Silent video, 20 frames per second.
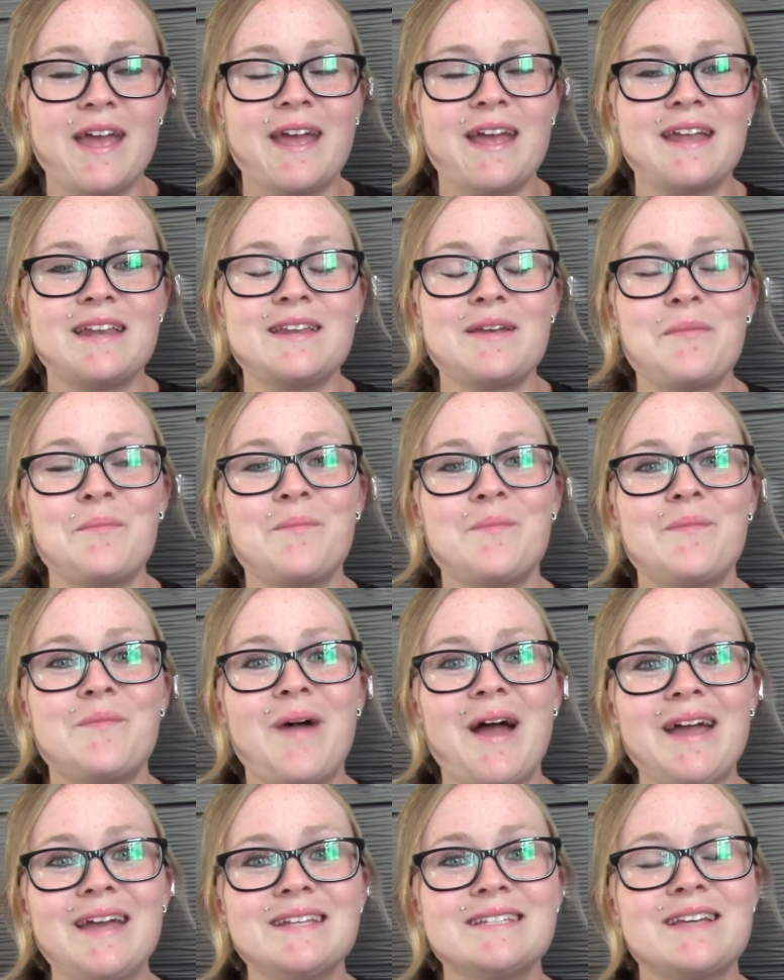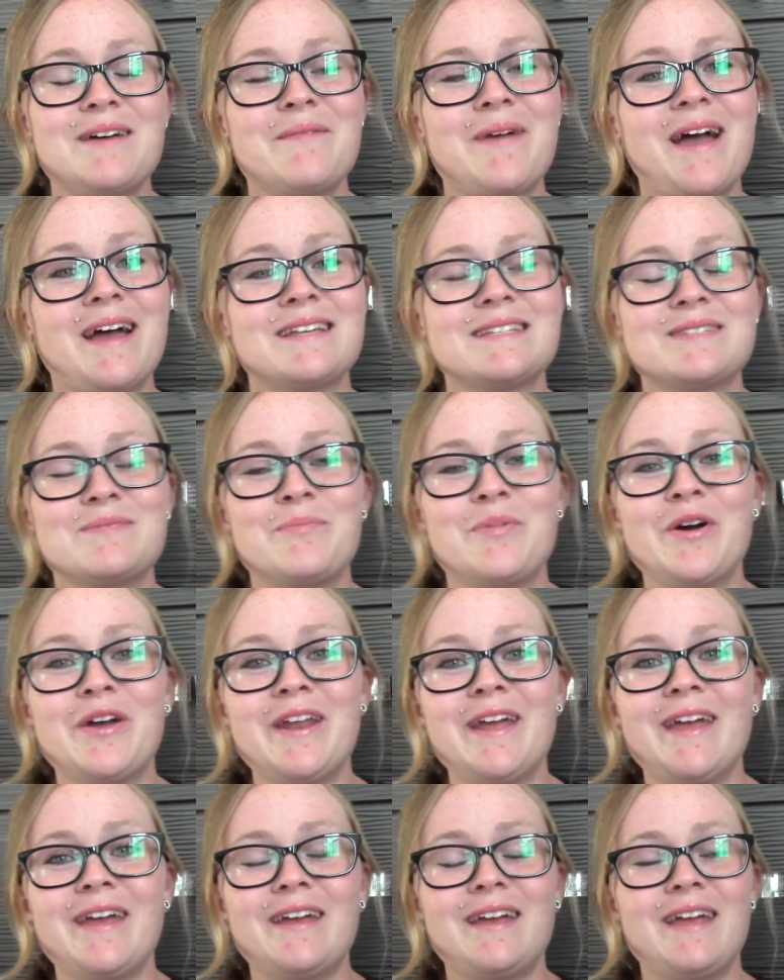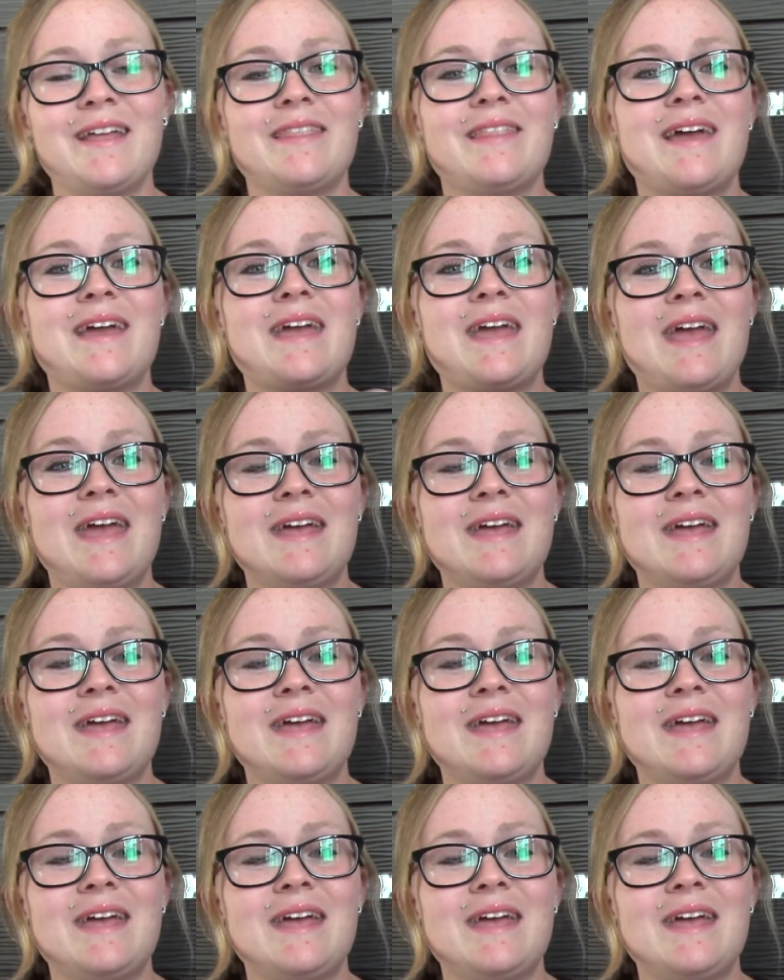and my dumbass put it like